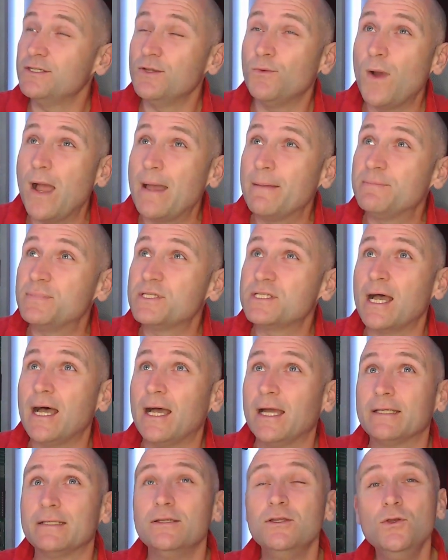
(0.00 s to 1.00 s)
your
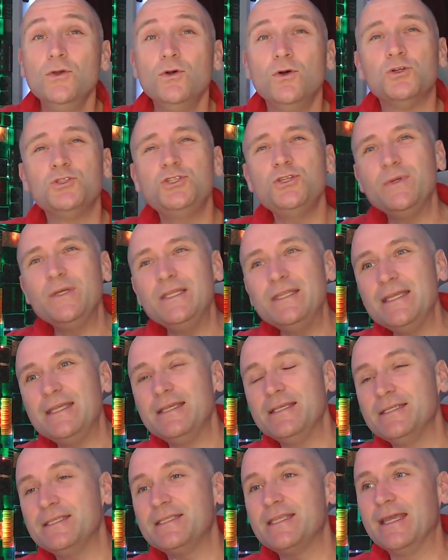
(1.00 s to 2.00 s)
website or doing
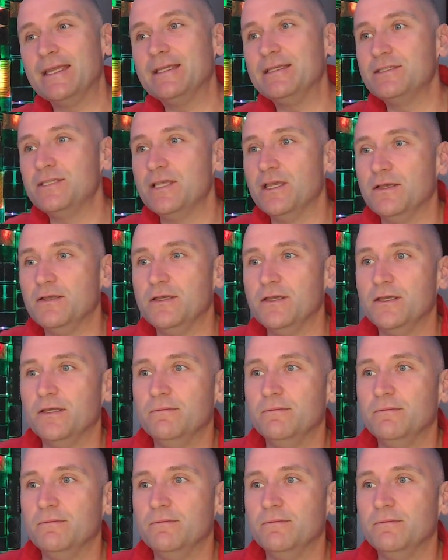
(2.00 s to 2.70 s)
these things that